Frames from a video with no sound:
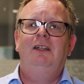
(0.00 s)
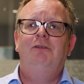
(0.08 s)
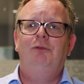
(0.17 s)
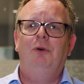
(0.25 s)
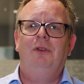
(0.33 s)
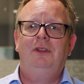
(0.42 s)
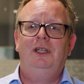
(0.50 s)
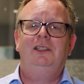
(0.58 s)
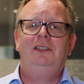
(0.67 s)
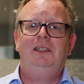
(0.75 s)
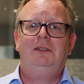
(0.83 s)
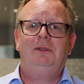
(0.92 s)
for
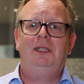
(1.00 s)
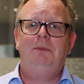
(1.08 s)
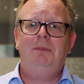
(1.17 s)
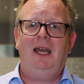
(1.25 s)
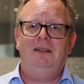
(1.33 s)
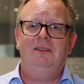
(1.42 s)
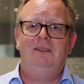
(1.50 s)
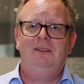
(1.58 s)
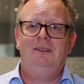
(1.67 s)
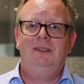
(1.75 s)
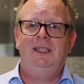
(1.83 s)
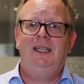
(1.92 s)
33 pence.